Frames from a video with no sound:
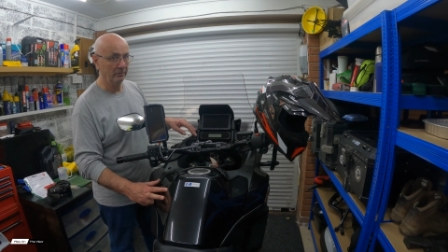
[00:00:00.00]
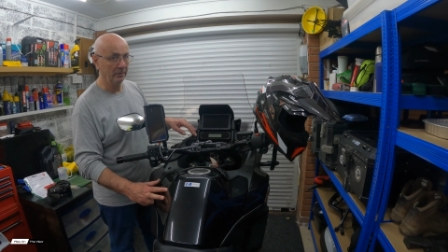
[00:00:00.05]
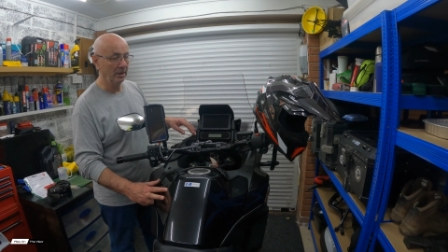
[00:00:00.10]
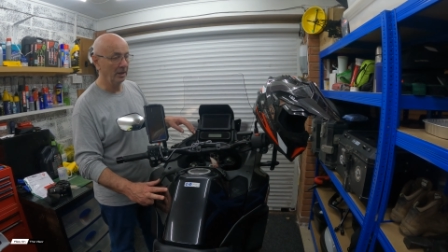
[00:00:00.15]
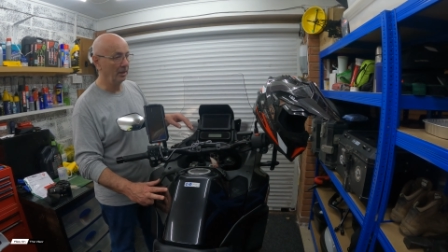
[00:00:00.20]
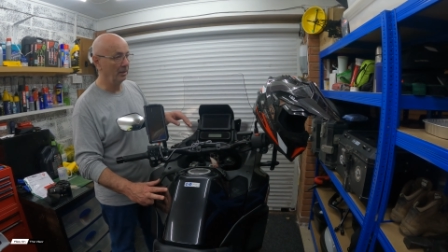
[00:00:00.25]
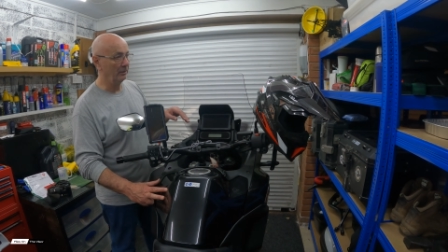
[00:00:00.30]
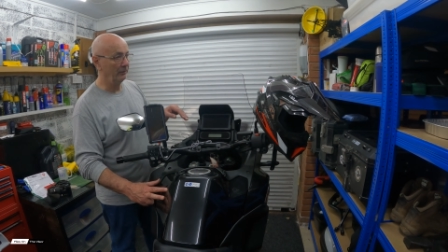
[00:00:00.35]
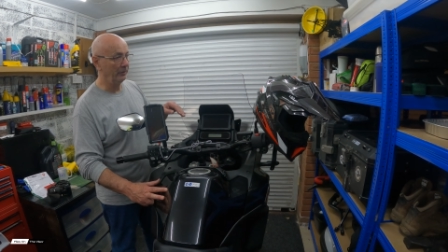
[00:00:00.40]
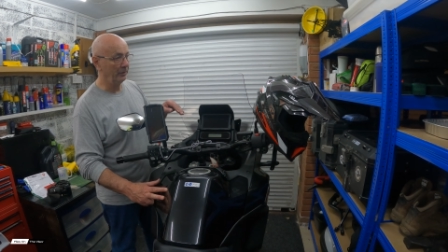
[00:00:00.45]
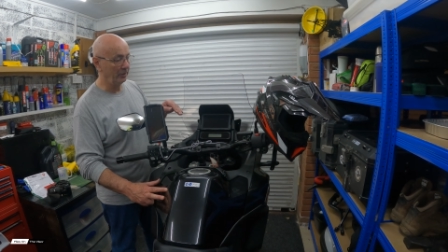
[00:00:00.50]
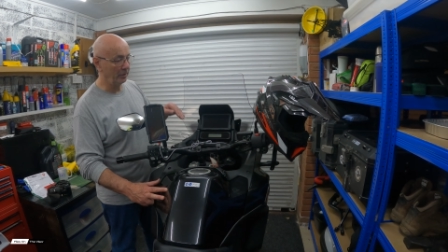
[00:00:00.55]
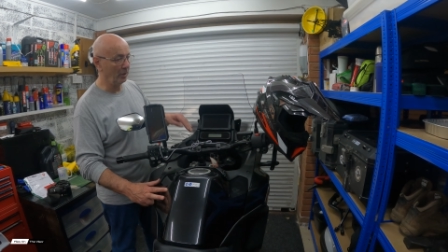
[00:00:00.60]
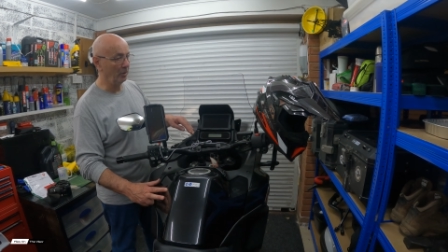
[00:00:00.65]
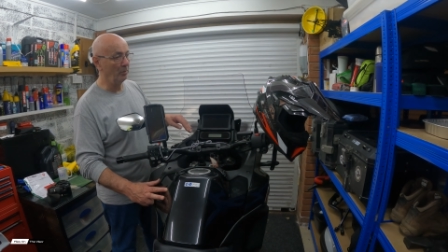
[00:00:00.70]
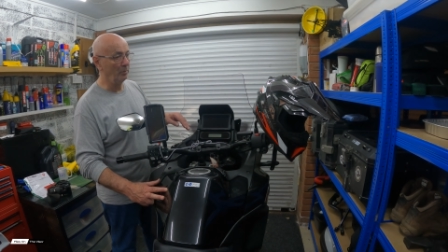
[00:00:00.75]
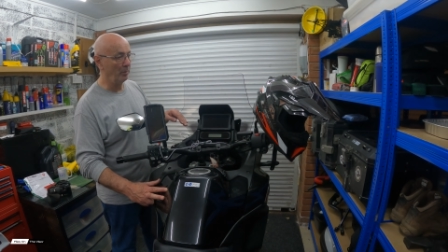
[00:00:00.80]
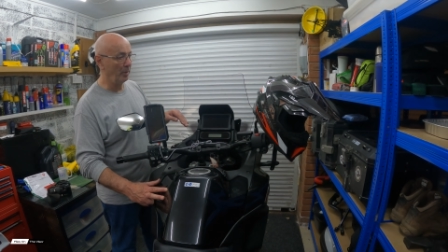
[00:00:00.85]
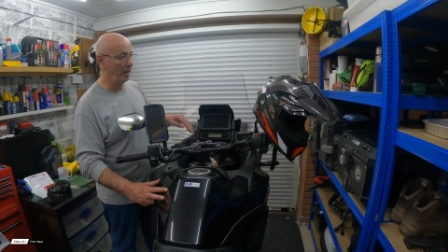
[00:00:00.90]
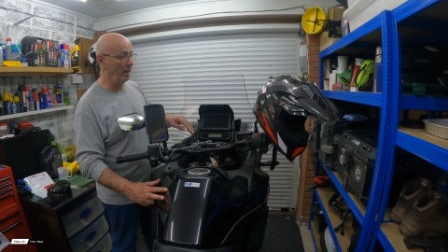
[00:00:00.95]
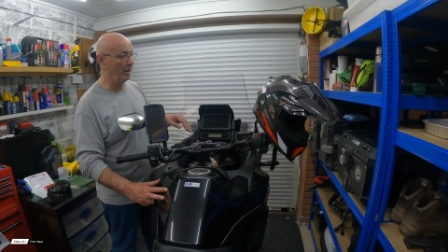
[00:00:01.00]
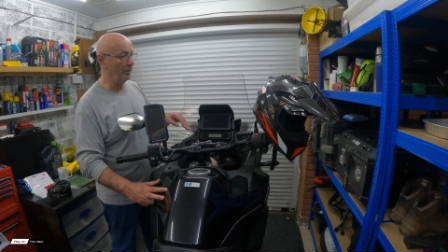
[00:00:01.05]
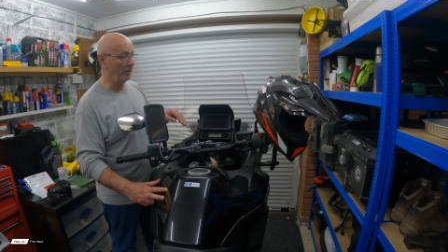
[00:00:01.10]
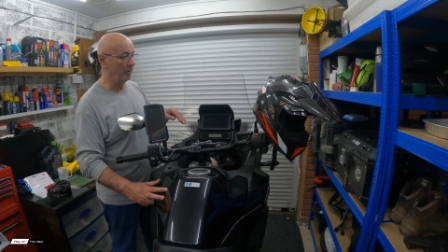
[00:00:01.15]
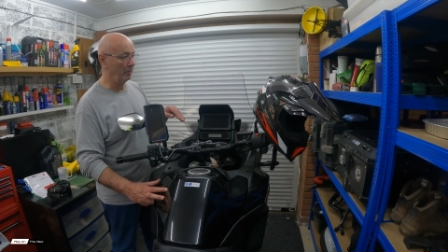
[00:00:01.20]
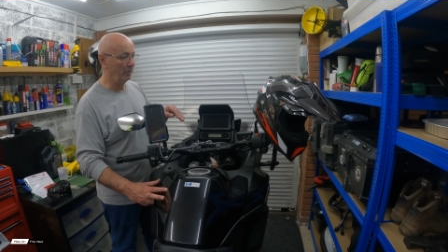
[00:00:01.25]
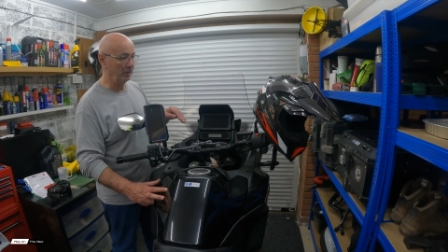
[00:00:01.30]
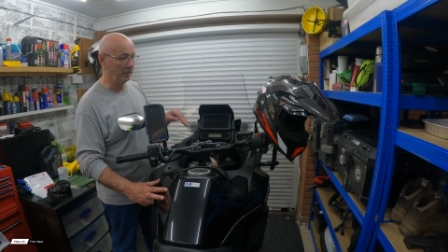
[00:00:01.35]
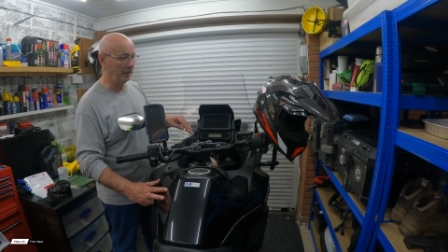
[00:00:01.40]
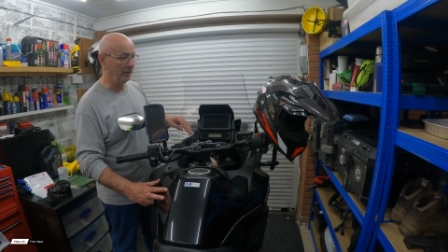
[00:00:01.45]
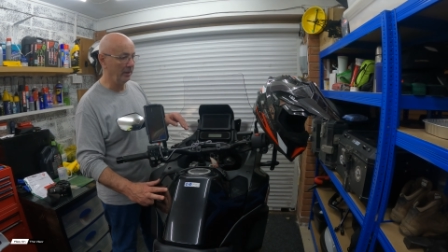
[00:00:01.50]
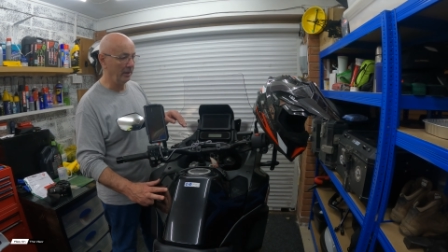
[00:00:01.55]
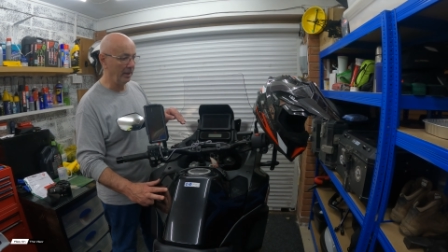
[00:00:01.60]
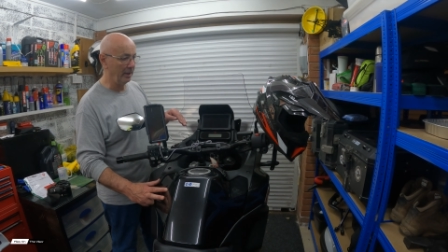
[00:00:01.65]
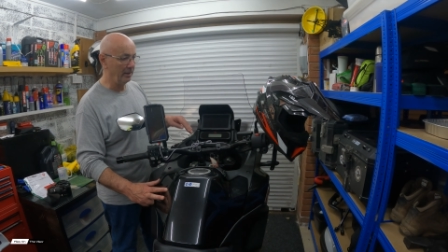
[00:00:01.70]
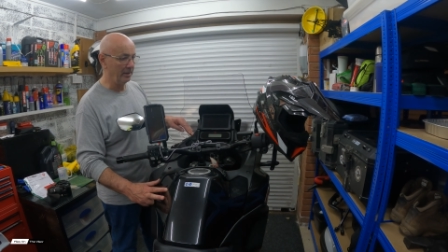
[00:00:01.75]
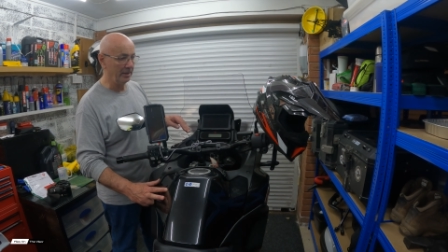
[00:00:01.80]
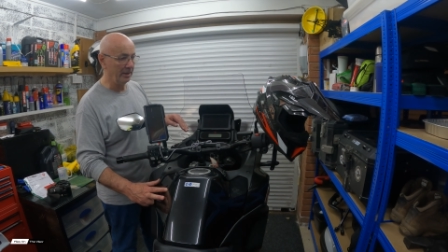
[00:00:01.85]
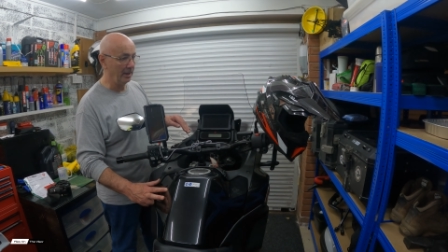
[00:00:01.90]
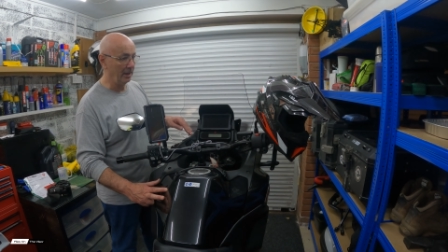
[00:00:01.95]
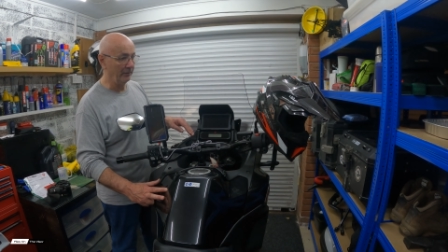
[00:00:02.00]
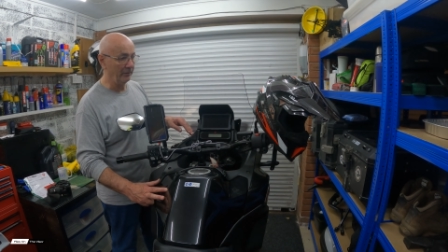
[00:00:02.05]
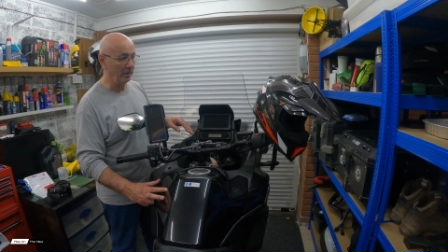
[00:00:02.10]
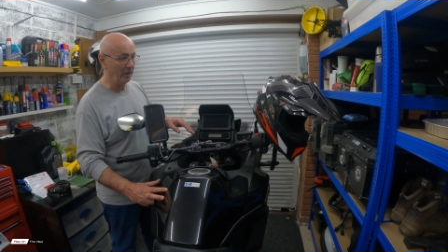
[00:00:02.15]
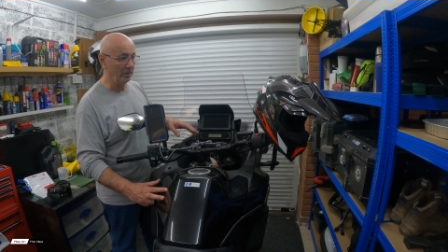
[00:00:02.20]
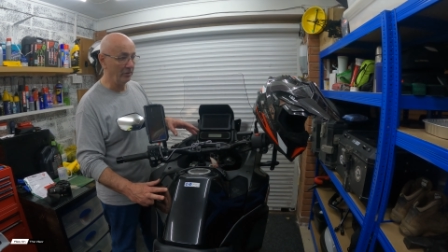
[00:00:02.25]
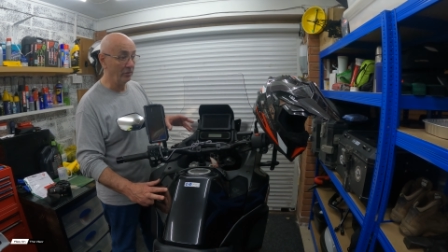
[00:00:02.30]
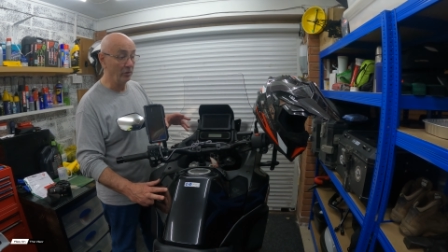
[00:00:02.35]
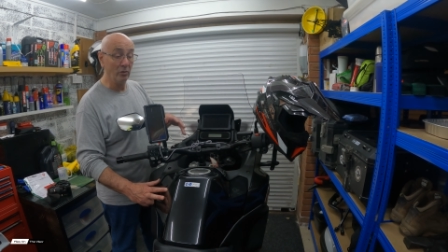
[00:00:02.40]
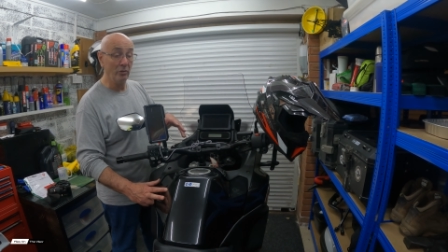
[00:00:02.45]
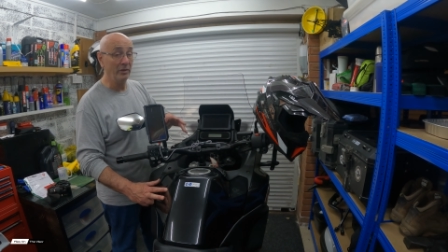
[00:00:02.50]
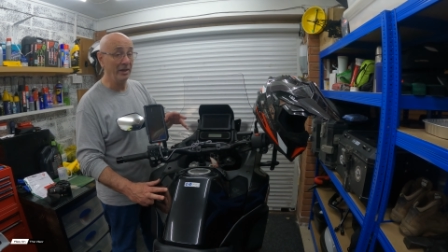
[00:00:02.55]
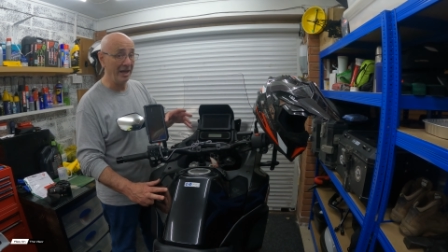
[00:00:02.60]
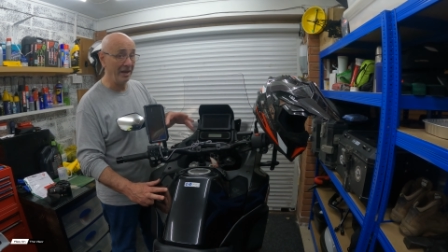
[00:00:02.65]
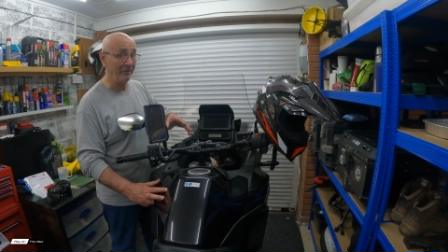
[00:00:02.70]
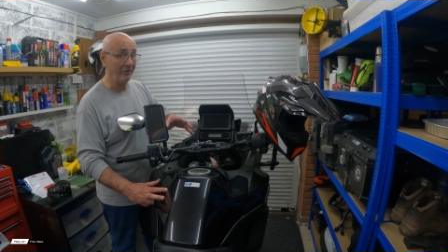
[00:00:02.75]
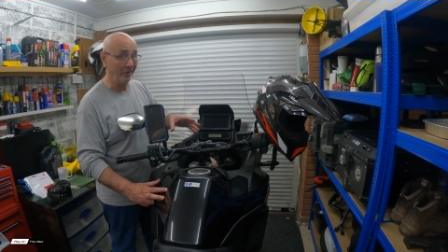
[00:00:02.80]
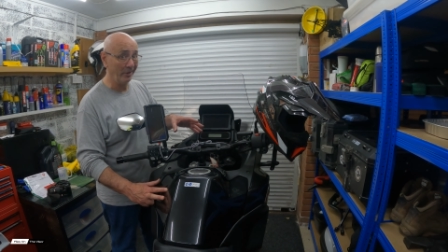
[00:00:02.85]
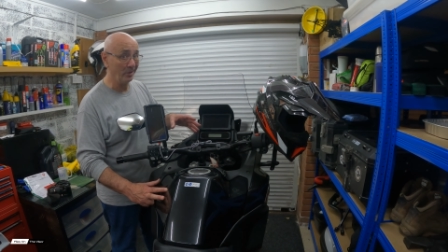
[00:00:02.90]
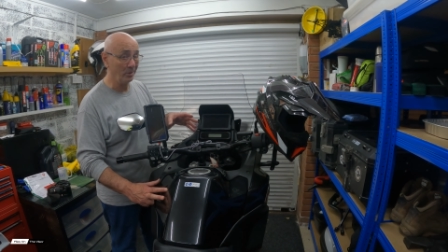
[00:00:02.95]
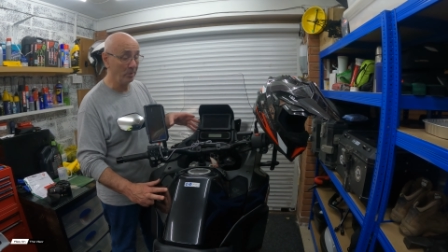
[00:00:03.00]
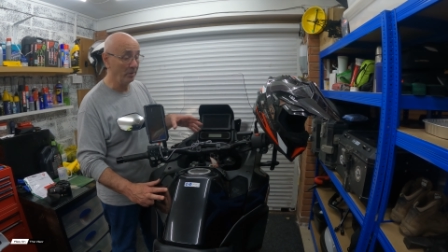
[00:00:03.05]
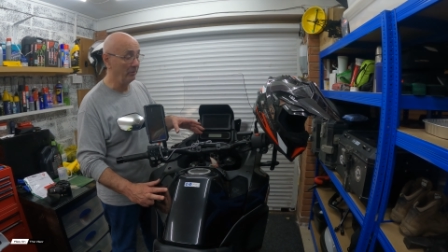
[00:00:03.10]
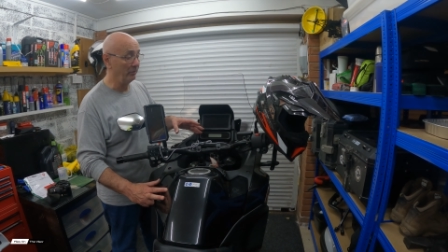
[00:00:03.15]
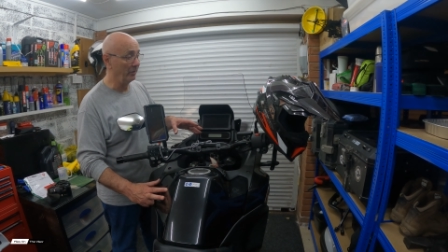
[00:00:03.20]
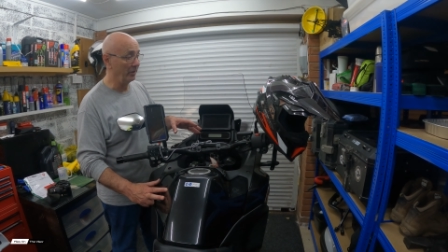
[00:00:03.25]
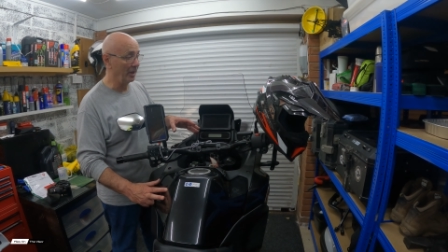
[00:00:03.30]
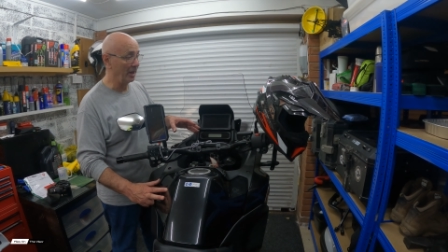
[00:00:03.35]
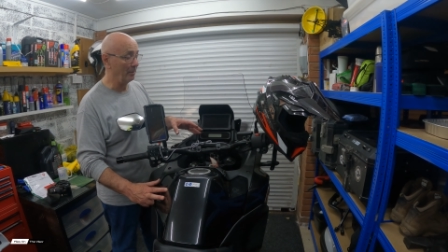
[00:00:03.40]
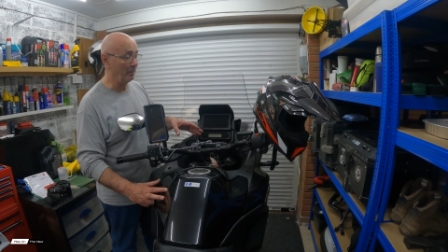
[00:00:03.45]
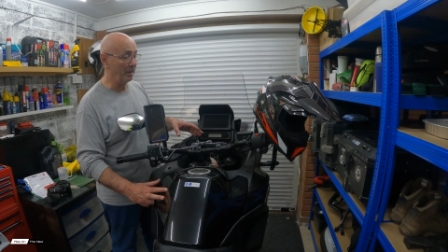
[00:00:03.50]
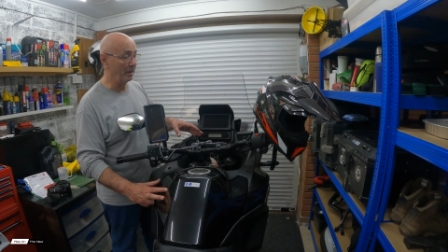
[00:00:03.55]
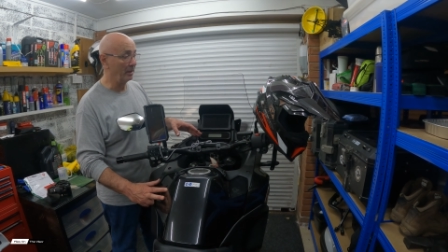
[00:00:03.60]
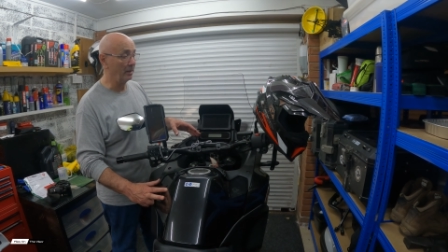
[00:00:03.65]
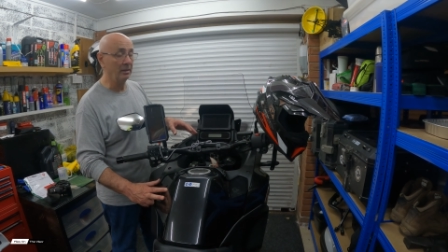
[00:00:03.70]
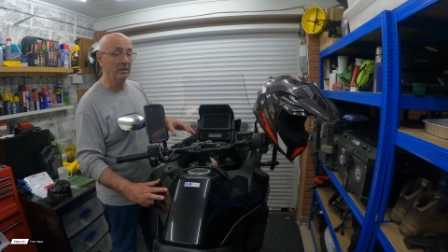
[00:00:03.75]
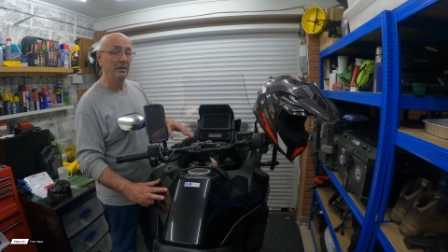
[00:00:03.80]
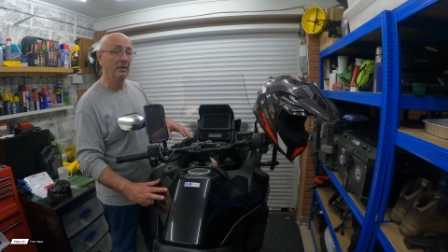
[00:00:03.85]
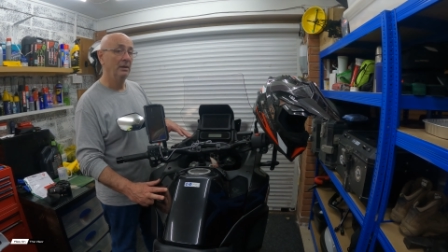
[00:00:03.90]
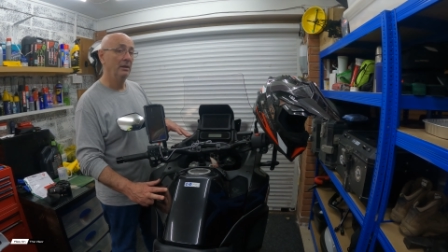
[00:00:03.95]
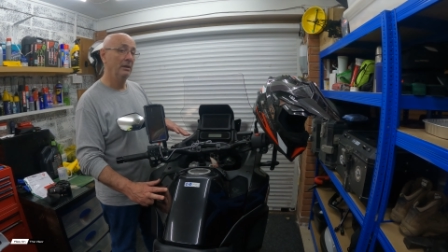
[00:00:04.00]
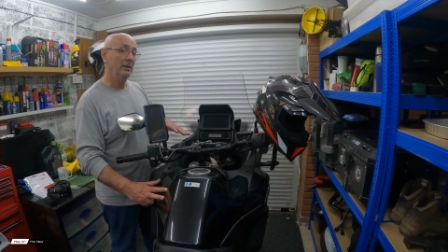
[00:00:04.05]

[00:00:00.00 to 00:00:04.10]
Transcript: If you don't pair it with the NT1100 or the Africa Twin for that matter,